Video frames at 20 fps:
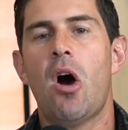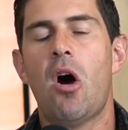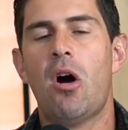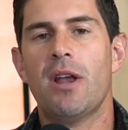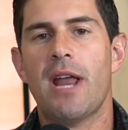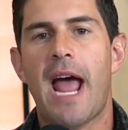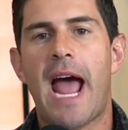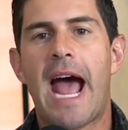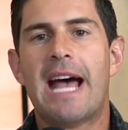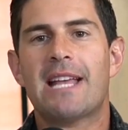
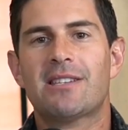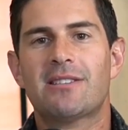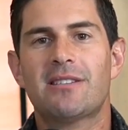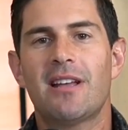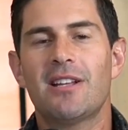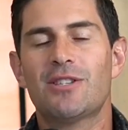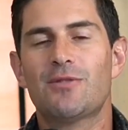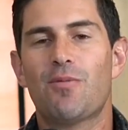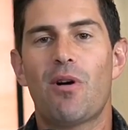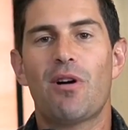on
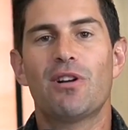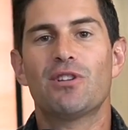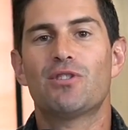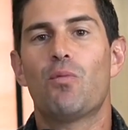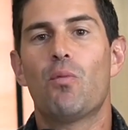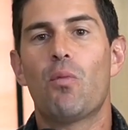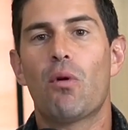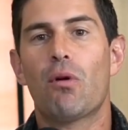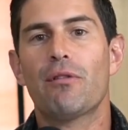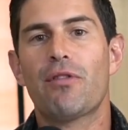assets where
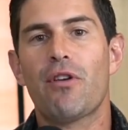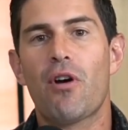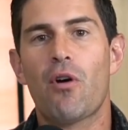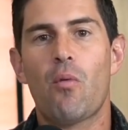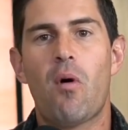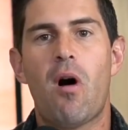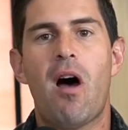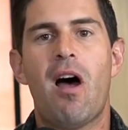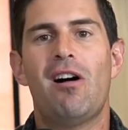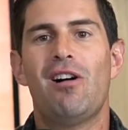it's worth
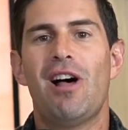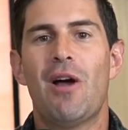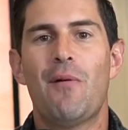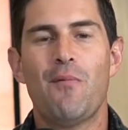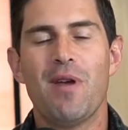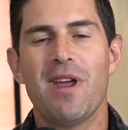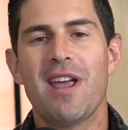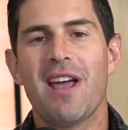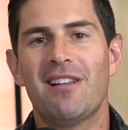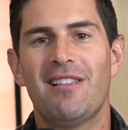our while, and
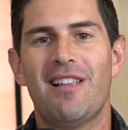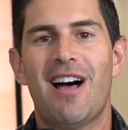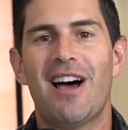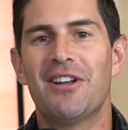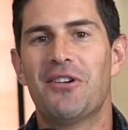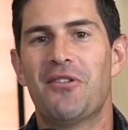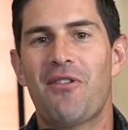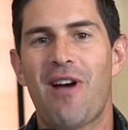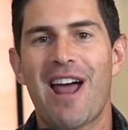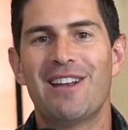we get a lot
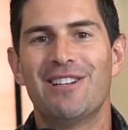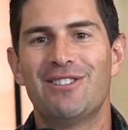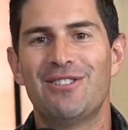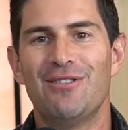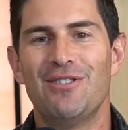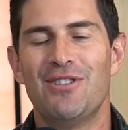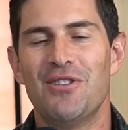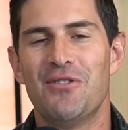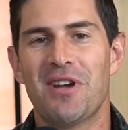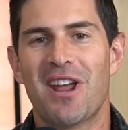of
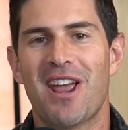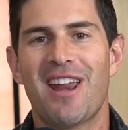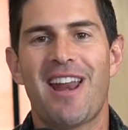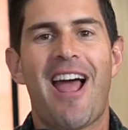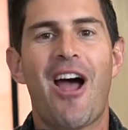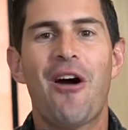gratitude doing it.